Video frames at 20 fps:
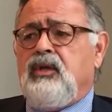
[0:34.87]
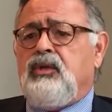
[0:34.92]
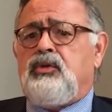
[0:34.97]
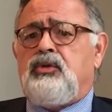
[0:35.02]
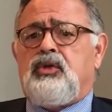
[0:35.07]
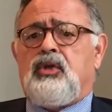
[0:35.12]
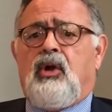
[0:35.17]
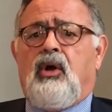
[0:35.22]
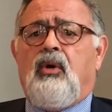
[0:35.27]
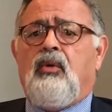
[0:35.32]

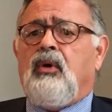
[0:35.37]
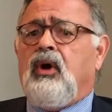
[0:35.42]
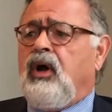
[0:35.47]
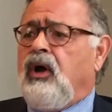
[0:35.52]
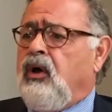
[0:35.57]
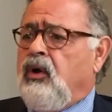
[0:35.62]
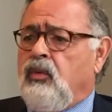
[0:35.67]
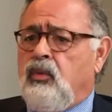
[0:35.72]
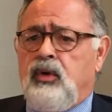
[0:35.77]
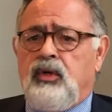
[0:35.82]

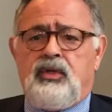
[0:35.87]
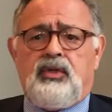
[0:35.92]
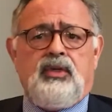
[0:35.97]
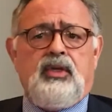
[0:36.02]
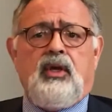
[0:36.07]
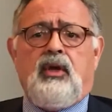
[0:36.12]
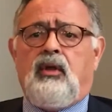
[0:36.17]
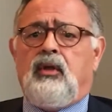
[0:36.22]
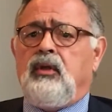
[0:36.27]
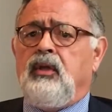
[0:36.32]
So we're
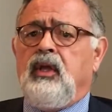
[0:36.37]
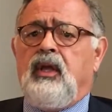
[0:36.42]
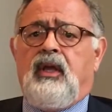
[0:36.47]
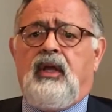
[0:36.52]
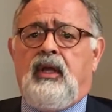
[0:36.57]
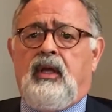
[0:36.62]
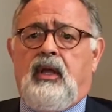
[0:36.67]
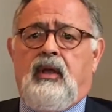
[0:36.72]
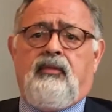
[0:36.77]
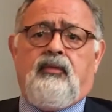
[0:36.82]
still,
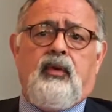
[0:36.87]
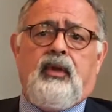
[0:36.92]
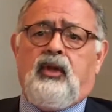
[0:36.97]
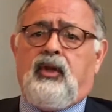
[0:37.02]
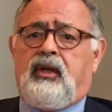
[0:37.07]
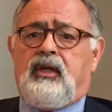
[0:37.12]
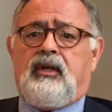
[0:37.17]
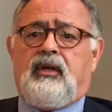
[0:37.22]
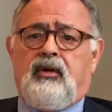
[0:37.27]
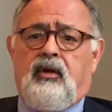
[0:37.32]
if we
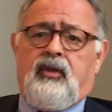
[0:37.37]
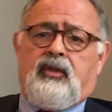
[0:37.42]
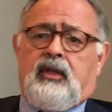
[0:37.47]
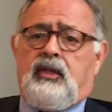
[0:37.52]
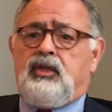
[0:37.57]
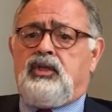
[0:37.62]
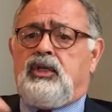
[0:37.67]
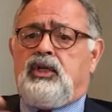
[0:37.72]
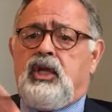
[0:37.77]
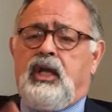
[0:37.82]
look at it on
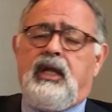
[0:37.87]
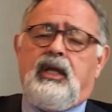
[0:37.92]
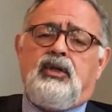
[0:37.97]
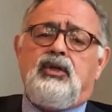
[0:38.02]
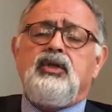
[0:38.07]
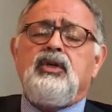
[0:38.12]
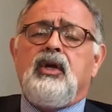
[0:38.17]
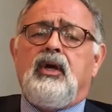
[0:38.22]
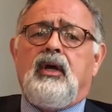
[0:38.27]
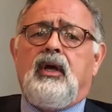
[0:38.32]
the
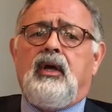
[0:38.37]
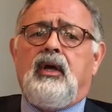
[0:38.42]
change